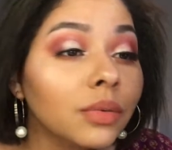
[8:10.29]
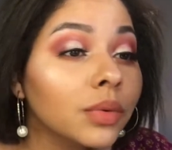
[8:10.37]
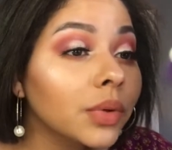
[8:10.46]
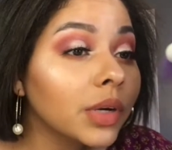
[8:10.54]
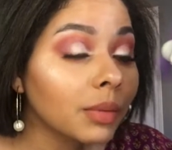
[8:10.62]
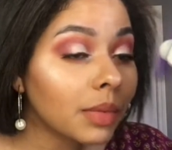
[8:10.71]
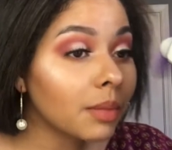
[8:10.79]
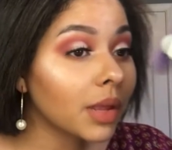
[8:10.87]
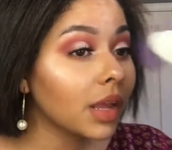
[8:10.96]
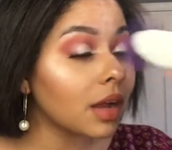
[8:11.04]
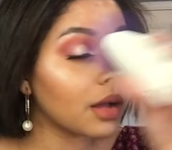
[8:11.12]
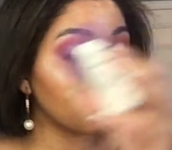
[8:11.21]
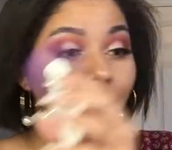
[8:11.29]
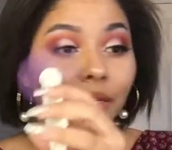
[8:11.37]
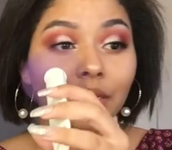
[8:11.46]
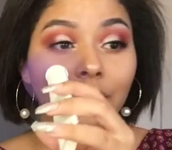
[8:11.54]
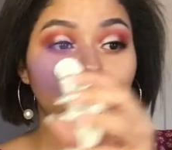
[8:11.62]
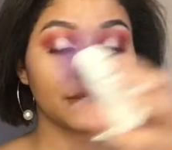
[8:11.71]
ruining my makeup,
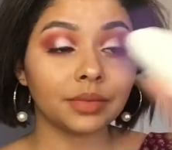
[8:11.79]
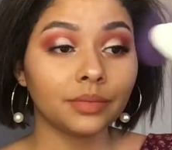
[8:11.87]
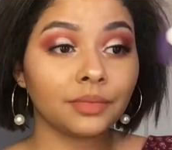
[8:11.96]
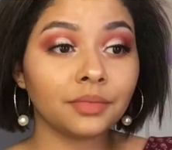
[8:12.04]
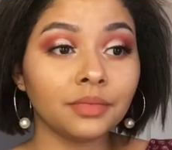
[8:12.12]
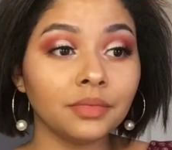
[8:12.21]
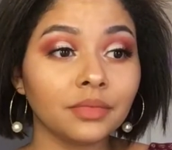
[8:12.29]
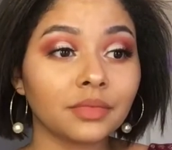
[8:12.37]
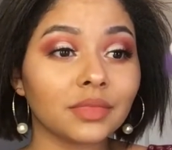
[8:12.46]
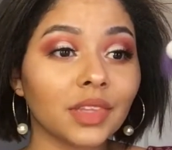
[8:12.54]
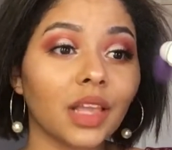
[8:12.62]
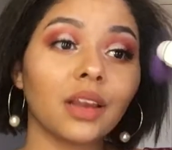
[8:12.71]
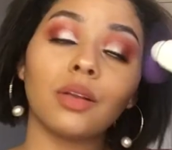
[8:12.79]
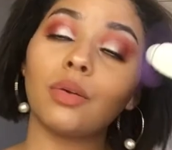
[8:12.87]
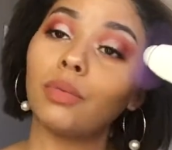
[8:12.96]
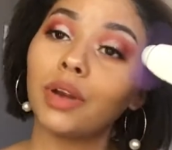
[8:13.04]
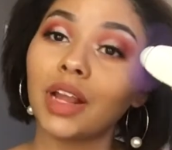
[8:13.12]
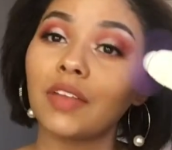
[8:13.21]
I have to go
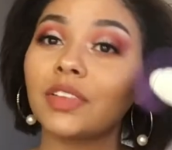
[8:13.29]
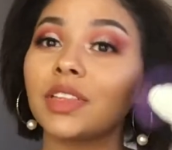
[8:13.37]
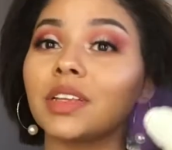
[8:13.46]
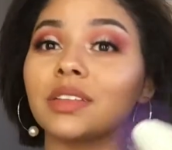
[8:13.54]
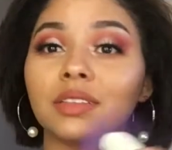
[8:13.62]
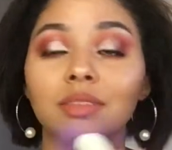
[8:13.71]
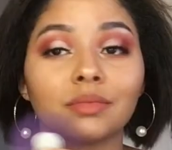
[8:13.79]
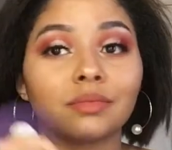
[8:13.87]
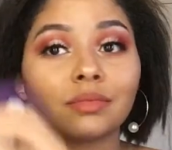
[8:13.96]
to work after this.